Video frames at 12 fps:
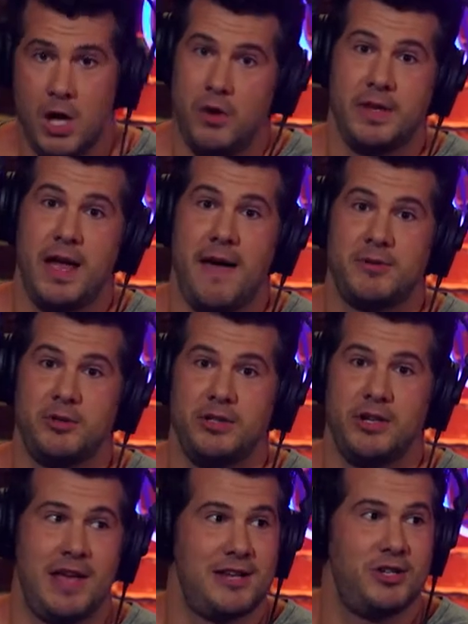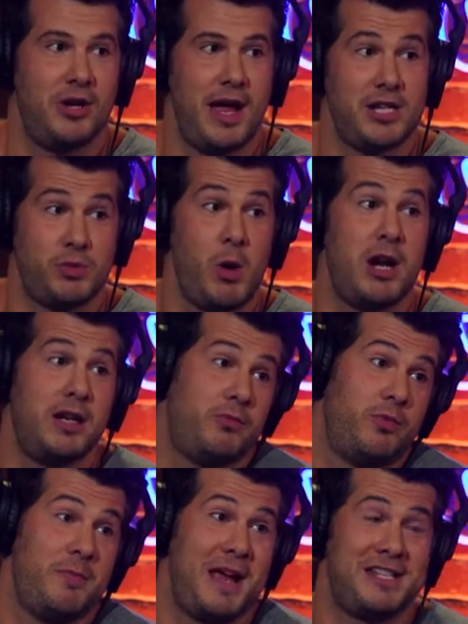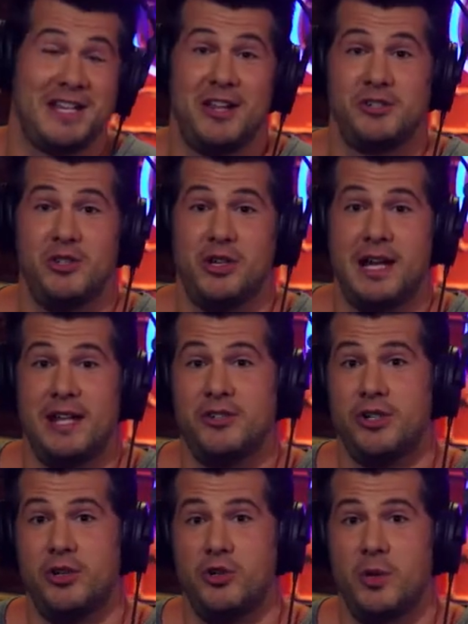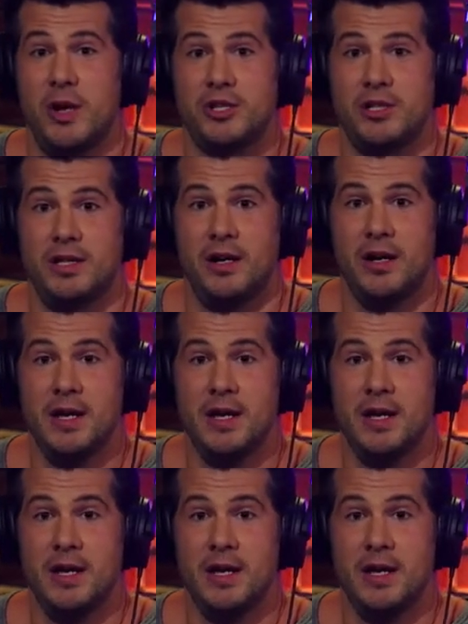No, they absolutely don't. I just wanted to remain silent so you could answer your own question there.